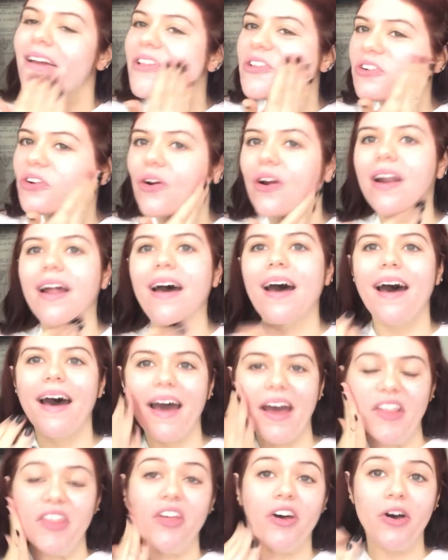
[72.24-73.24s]
Trying to
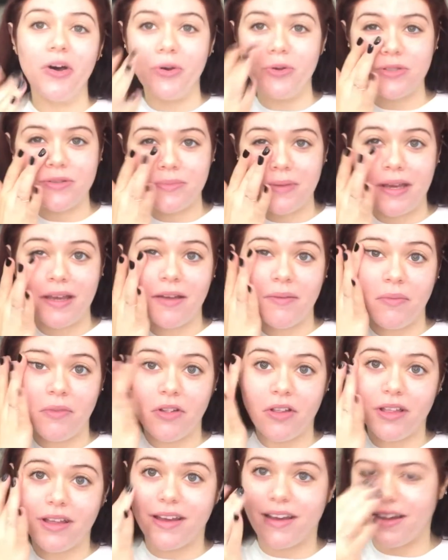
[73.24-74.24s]
hide those and make them
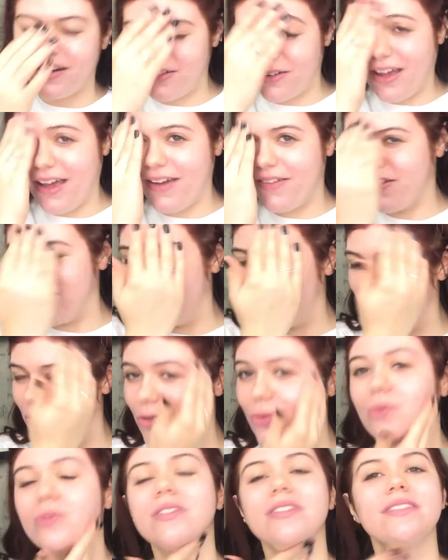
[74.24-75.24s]
look like I don't have any
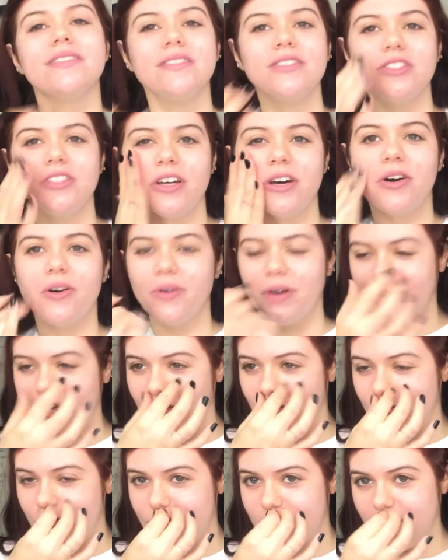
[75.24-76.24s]
roots, and so I
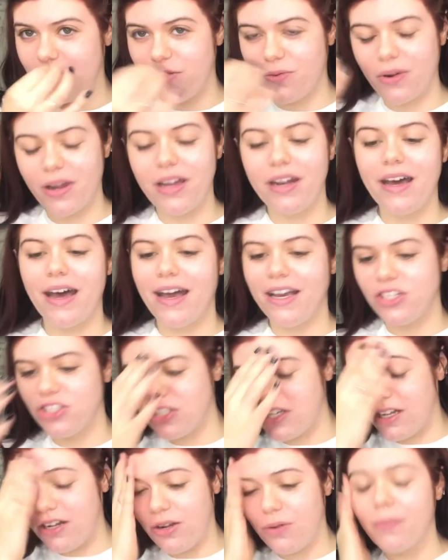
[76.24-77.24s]
use a red
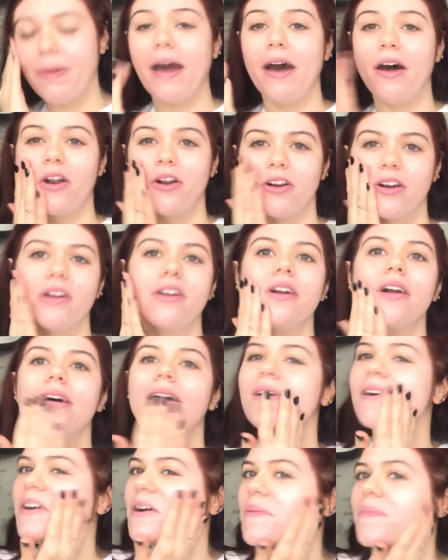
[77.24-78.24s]
eyeshadow powder.
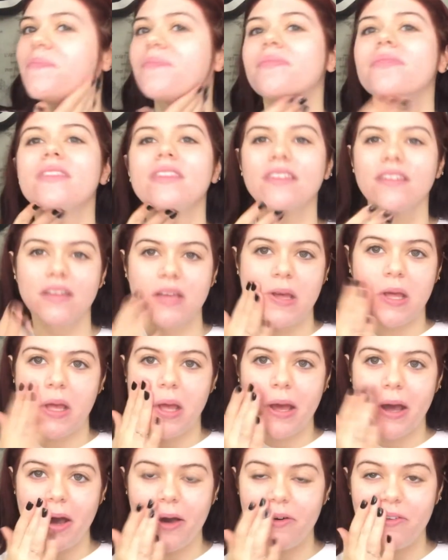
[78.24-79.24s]

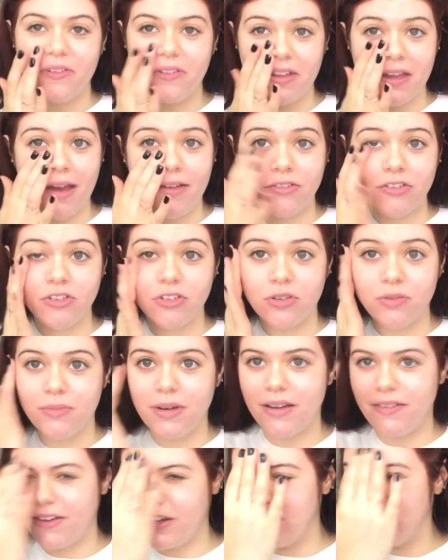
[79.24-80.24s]
Hopefully after doing my
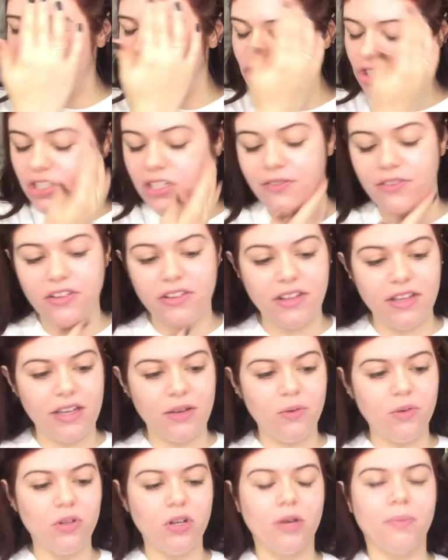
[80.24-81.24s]
foundation everything
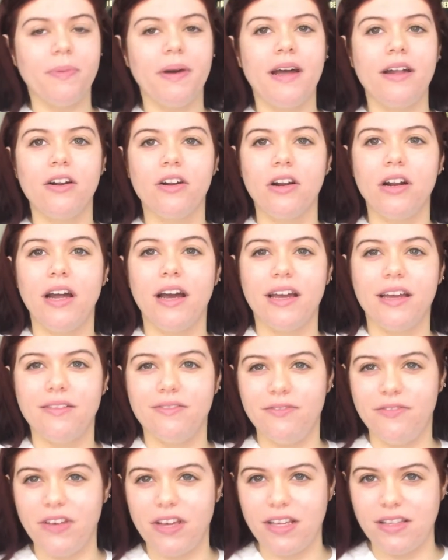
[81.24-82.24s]
will look better and I can
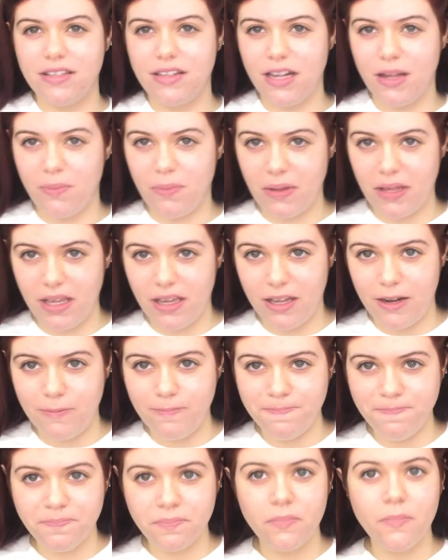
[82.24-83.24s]
fix it up again
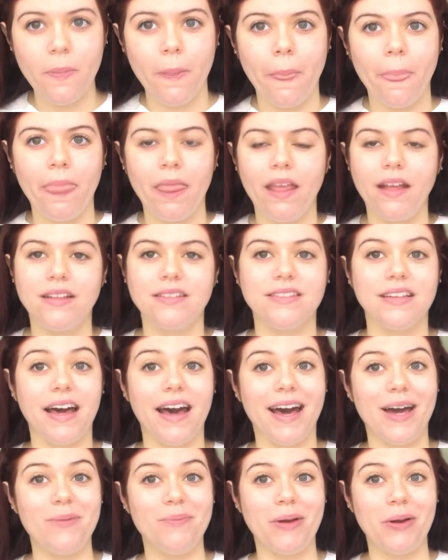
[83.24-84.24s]
to
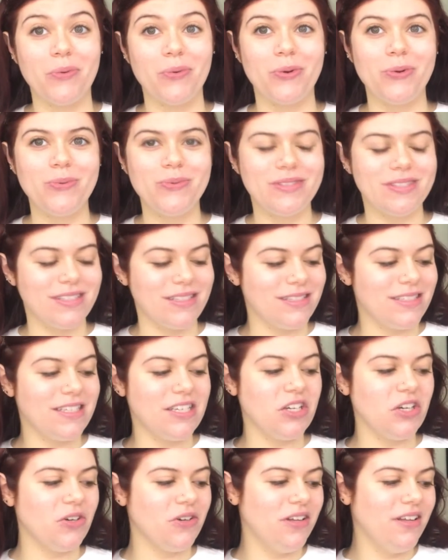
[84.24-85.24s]
hide my roots
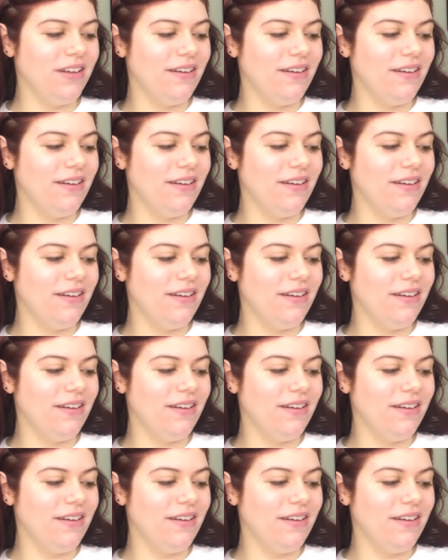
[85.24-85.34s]
until.